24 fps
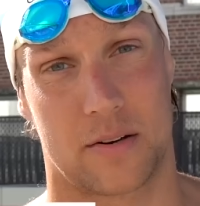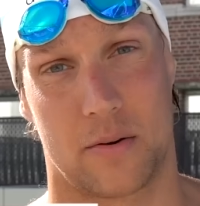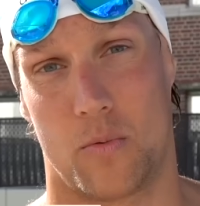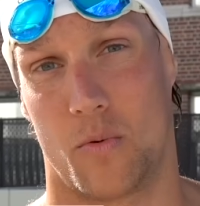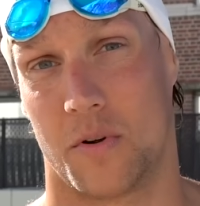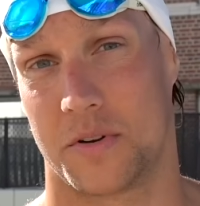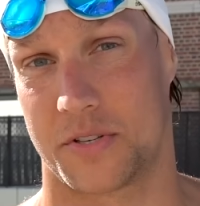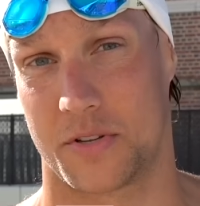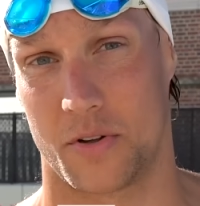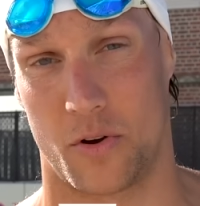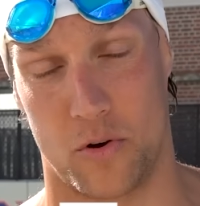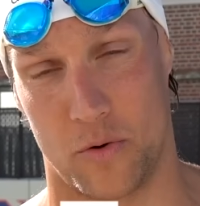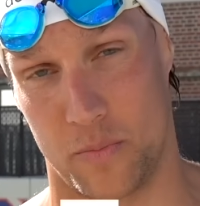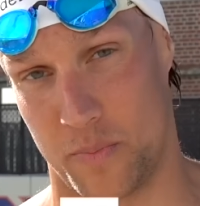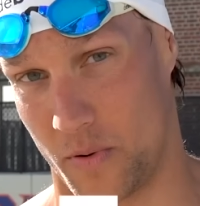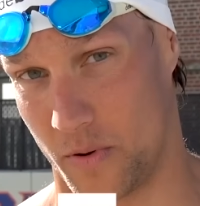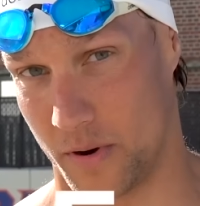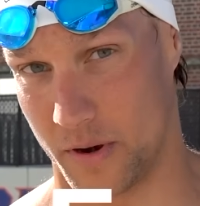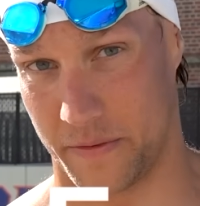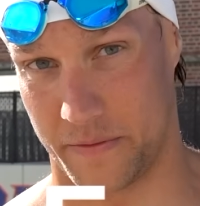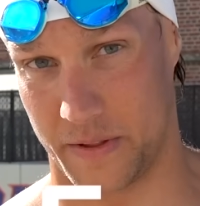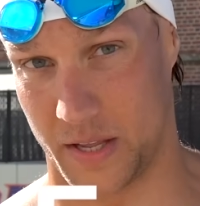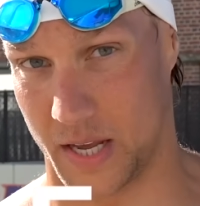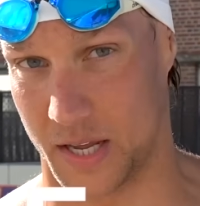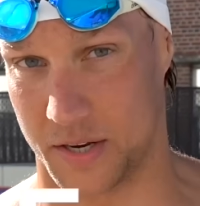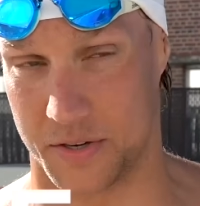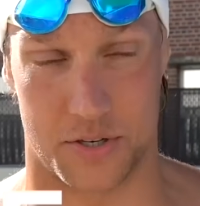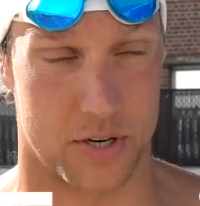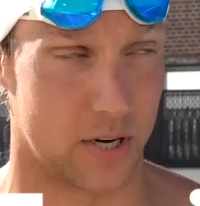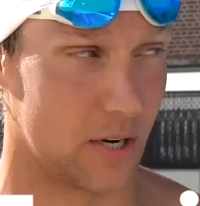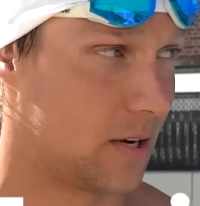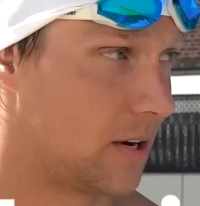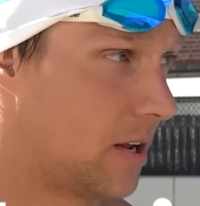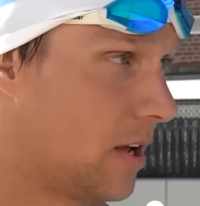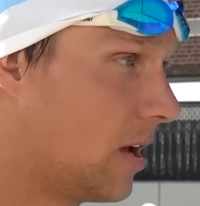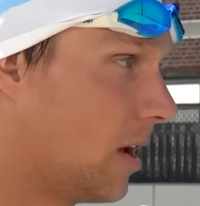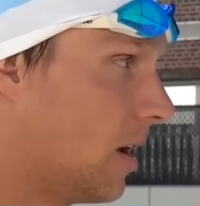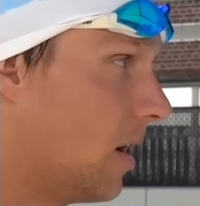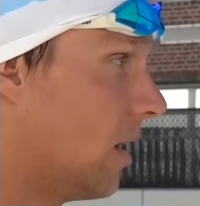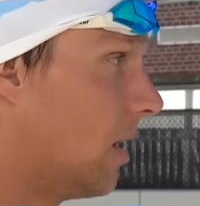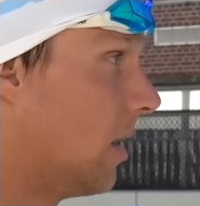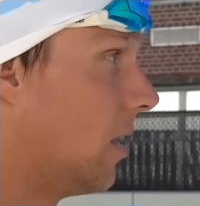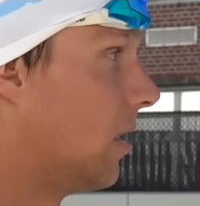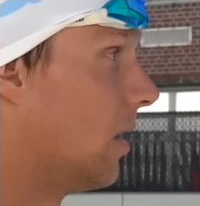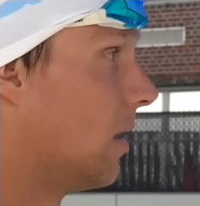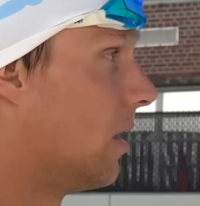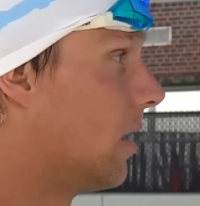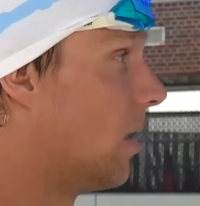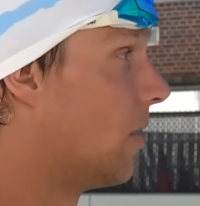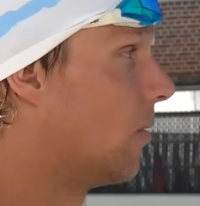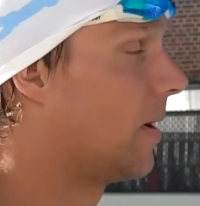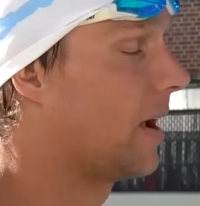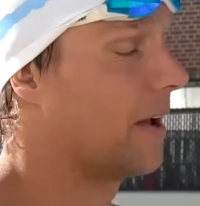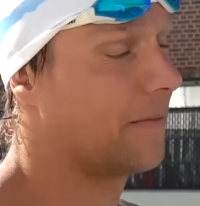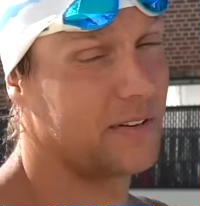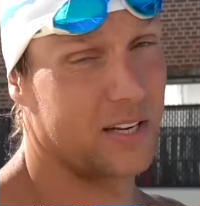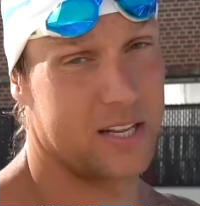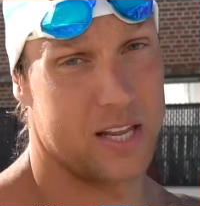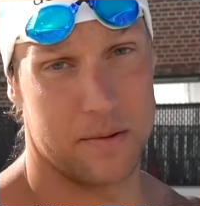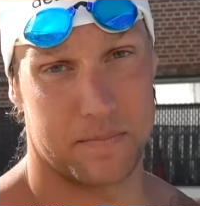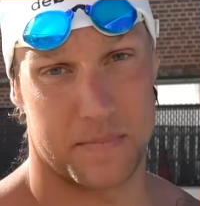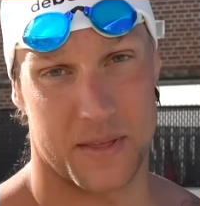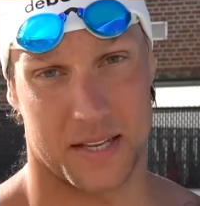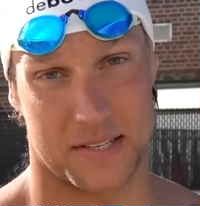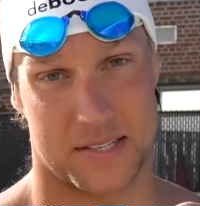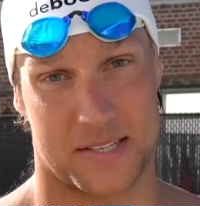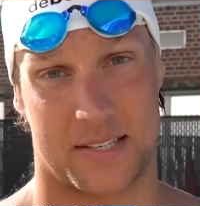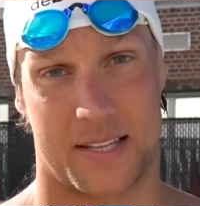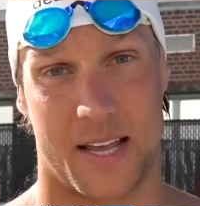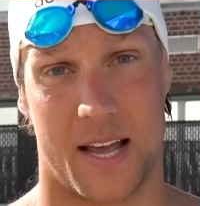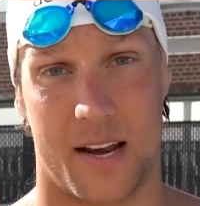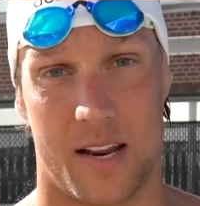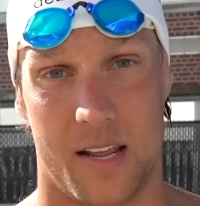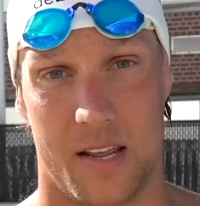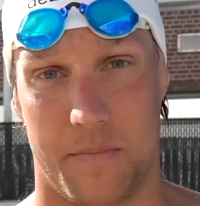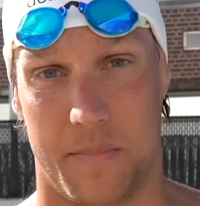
what's the whole point of the engine? We have to keep that steady,